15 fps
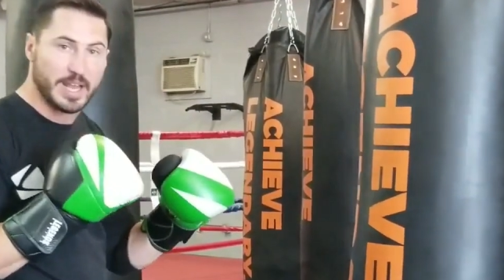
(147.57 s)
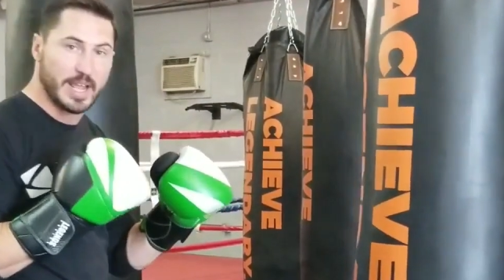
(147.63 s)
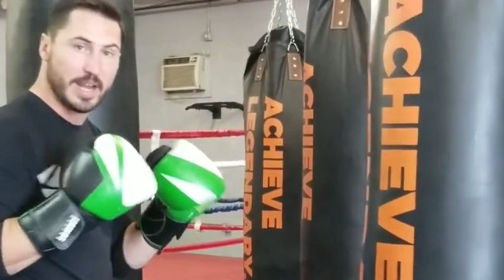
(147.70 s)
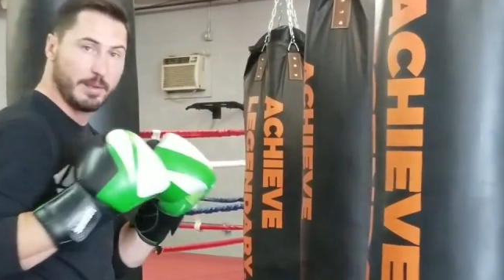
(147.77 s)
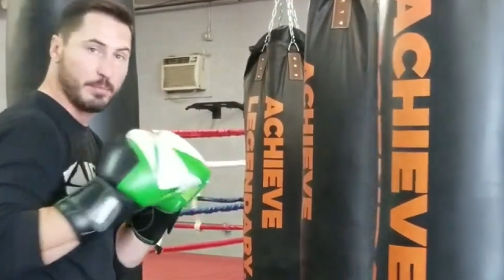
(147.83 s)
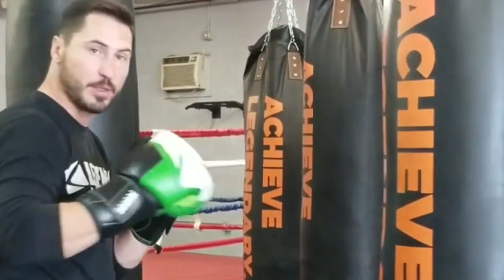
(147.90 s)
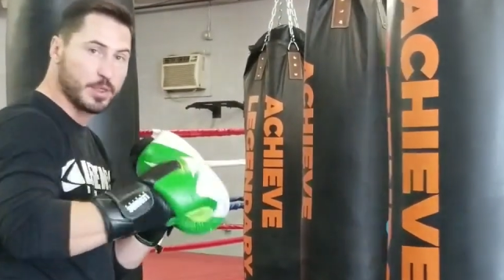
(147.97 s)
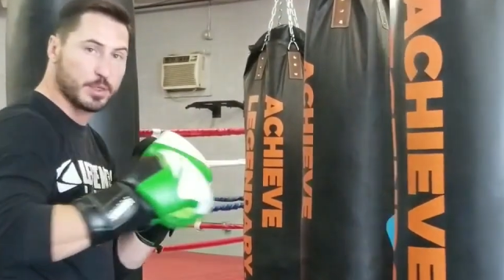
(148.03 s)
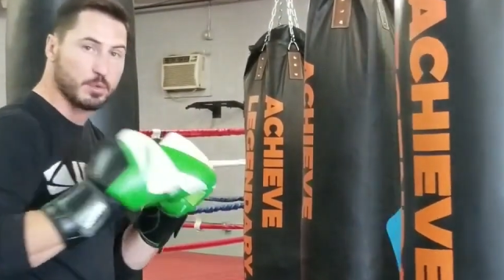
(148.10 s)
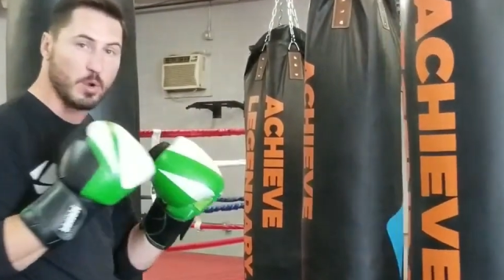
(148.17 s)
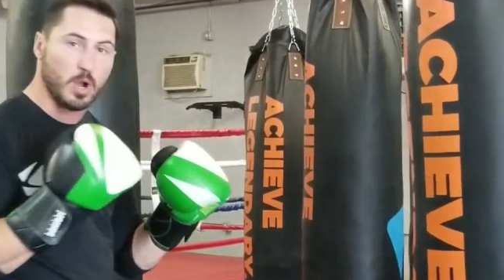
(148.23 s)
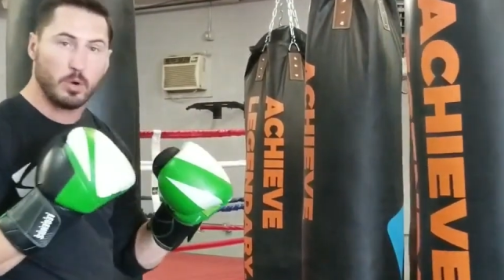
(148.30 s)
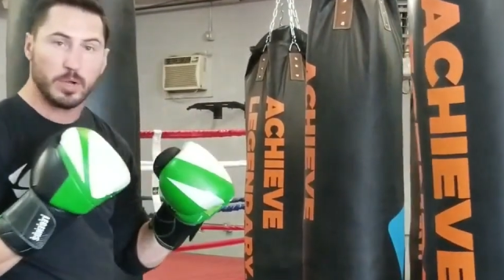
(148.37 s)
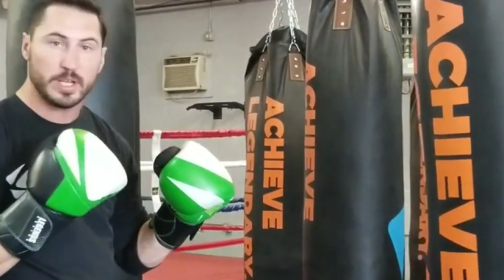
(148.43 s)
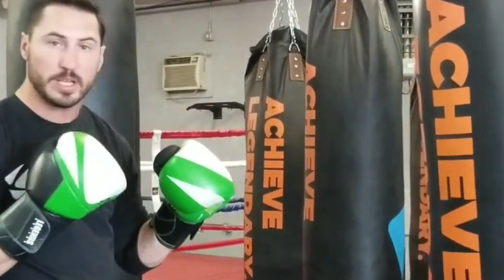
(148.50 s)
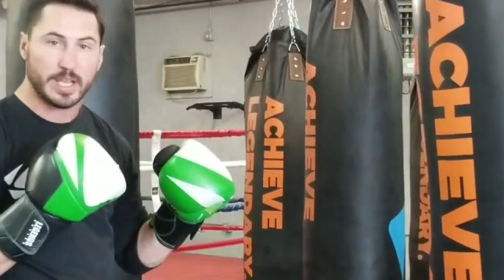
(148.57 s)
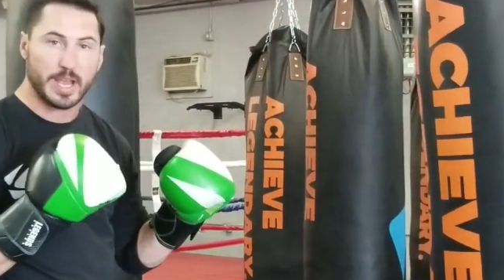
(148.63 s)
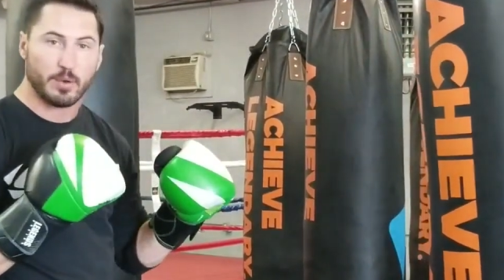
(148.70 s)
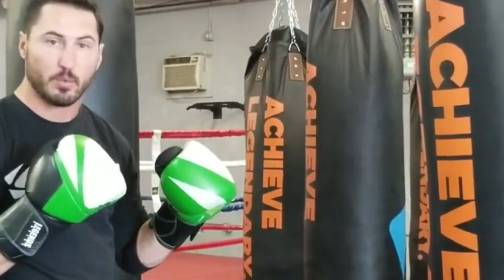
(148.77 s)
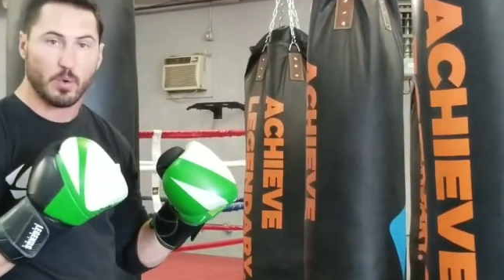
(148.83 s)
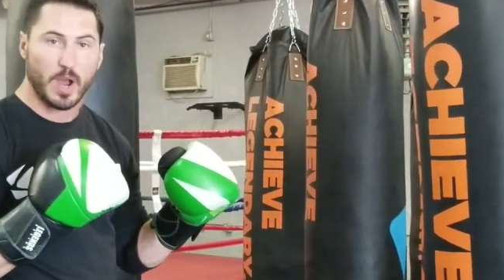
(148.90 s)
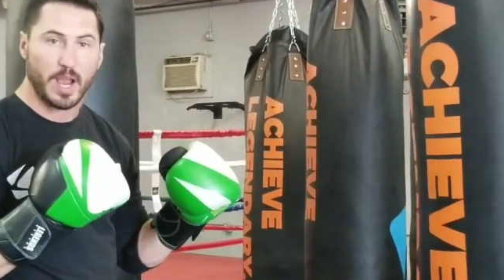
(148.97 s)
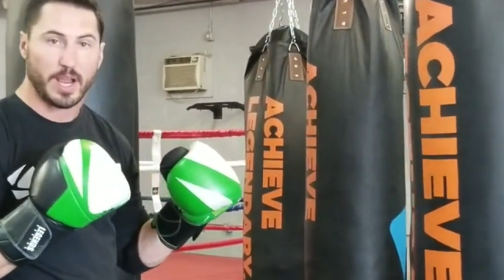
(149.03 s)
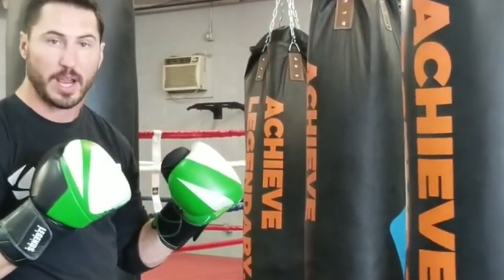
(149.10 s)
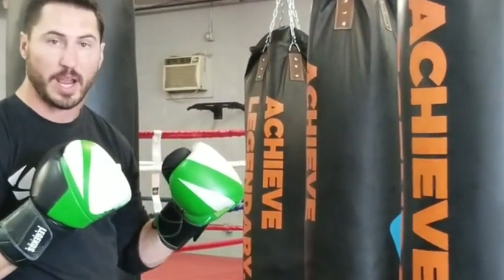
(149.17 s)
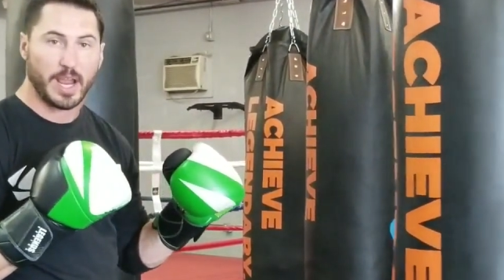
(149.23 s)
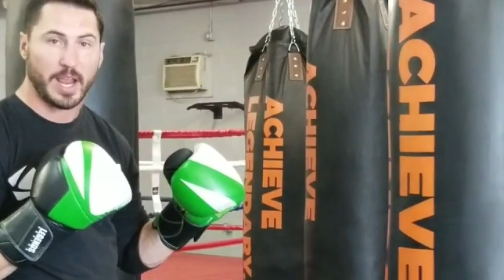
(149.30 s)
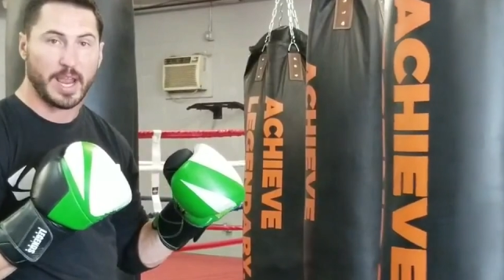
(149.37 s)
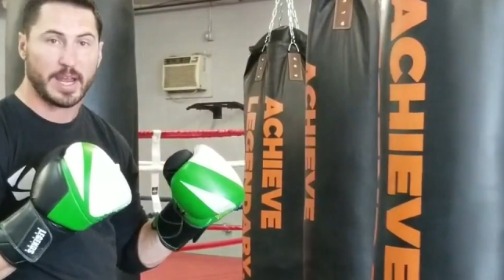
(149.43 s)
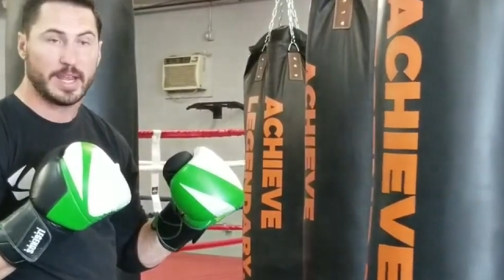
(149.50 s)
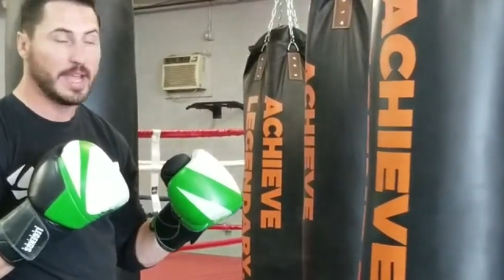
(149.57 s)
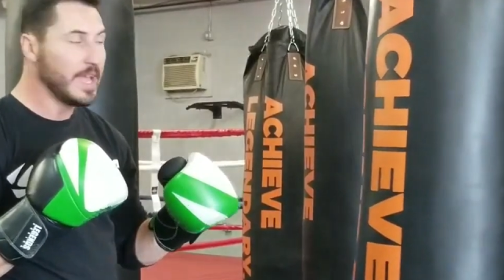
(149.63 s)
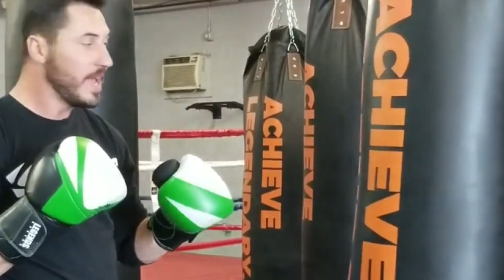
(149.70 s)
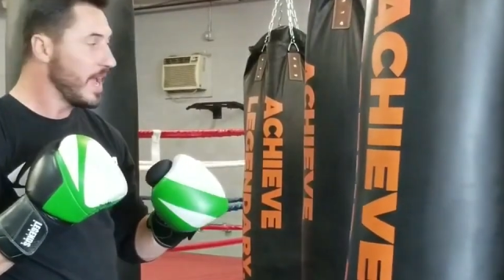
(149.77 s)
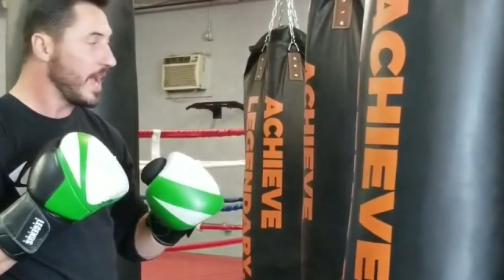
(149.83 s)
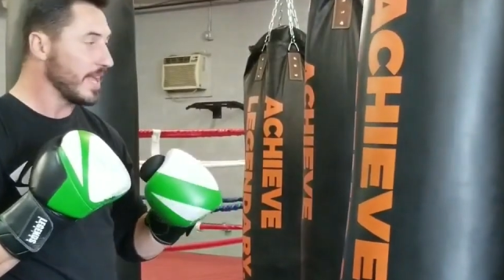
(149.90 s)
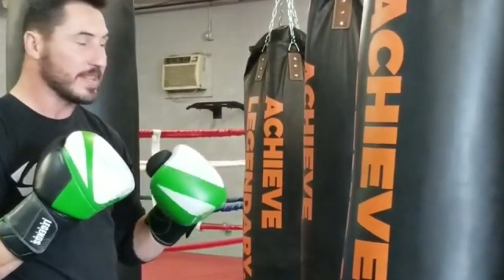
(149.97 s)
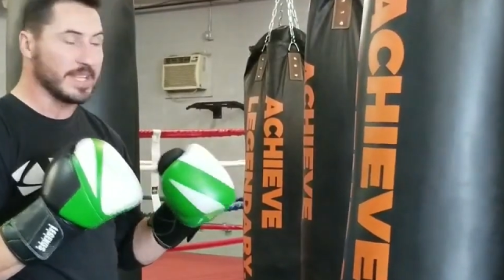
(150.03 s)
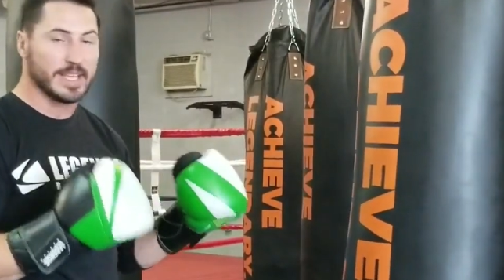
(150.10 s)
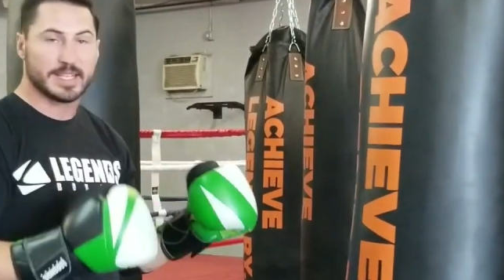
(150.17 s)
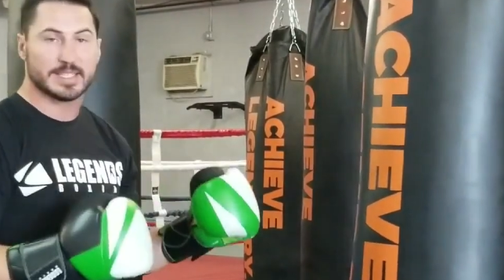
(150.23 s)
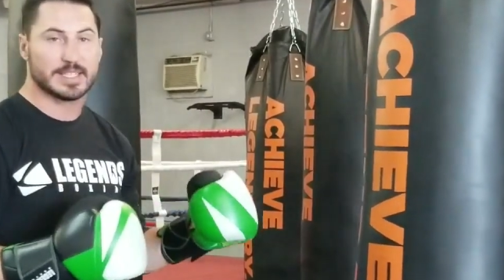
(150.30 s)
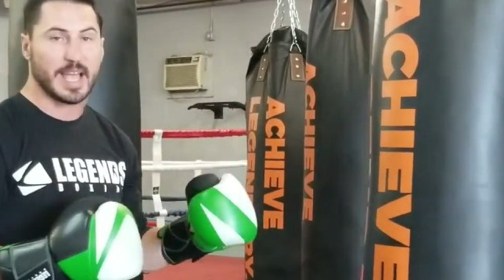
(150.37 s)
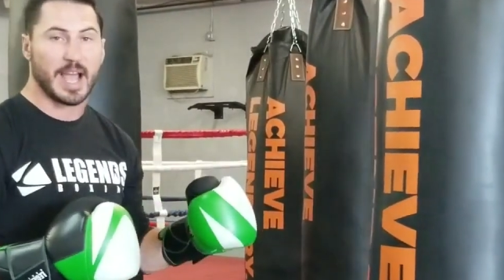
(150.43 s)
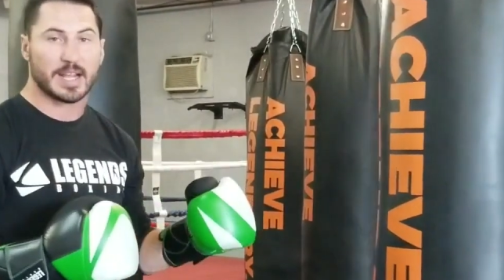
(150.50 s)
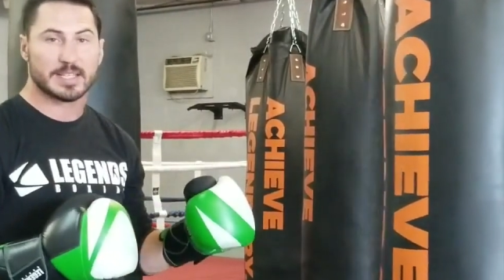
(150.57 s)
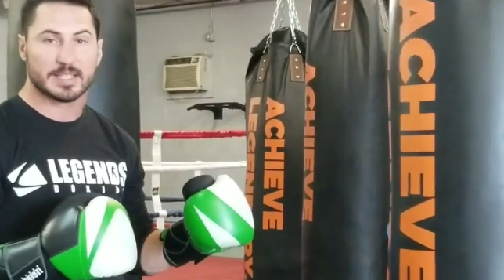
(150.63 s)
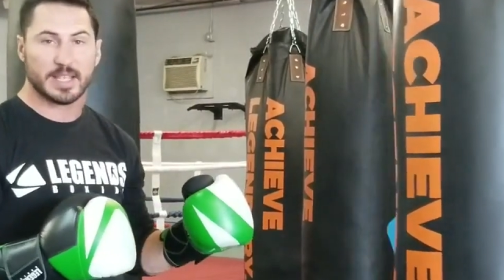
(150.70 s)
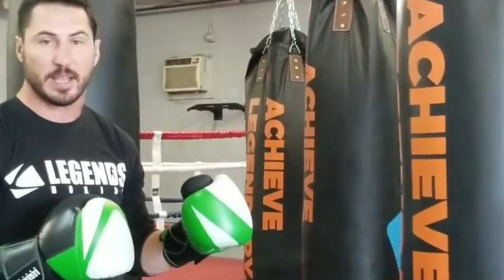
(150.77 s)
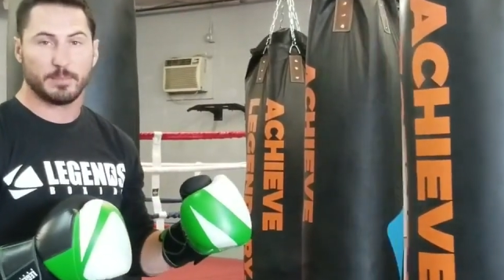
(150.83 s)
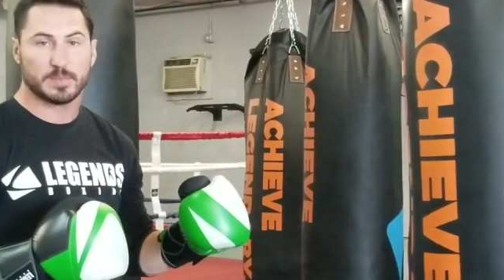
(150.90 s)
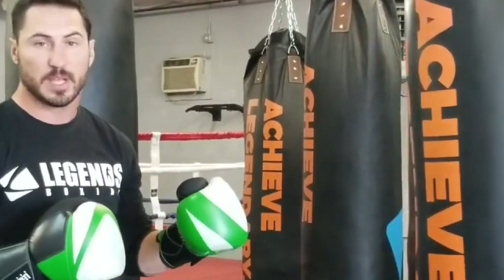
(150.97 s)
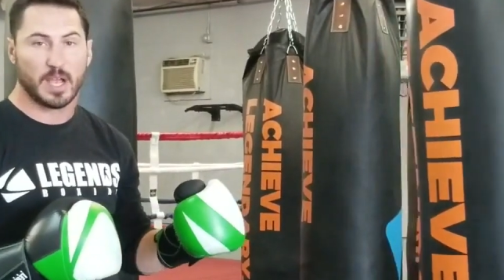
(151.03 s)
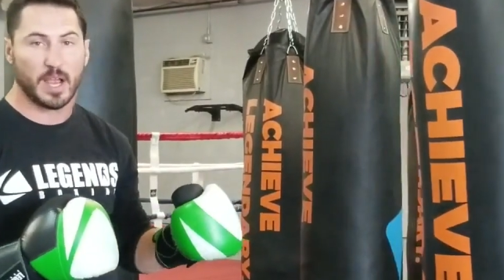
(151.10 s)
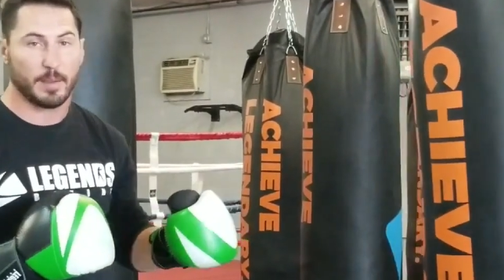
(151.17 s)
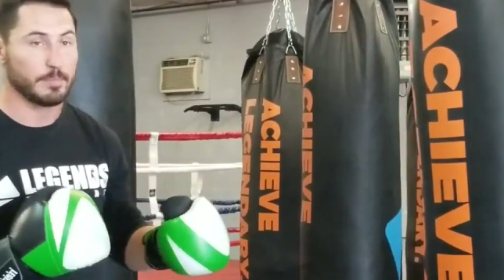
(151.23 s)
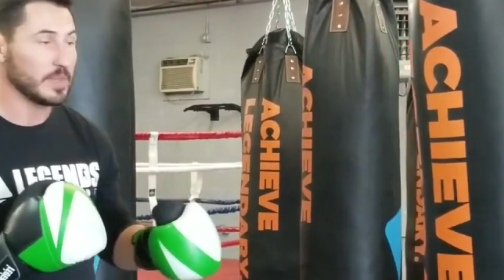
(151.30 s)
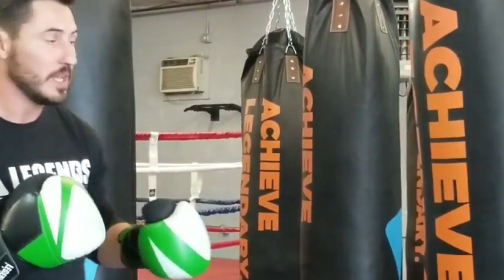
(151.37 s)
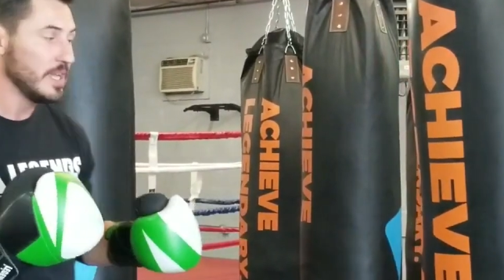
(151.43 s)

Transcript: and I'm throwing that right hand at the exact same time.